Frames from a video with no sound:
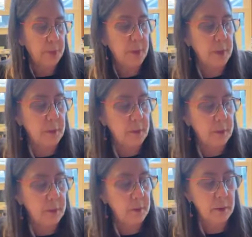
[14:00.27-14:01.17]
going to
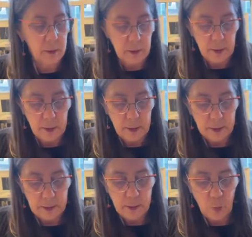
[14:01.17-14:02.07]
put
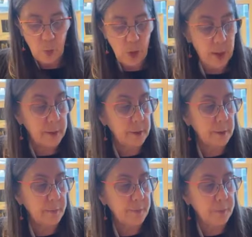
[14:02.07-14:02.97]
some
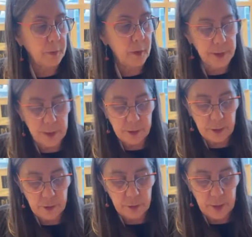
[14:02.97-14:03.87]
water on
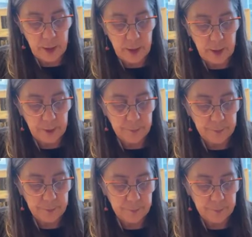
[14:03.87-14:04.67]
this tray.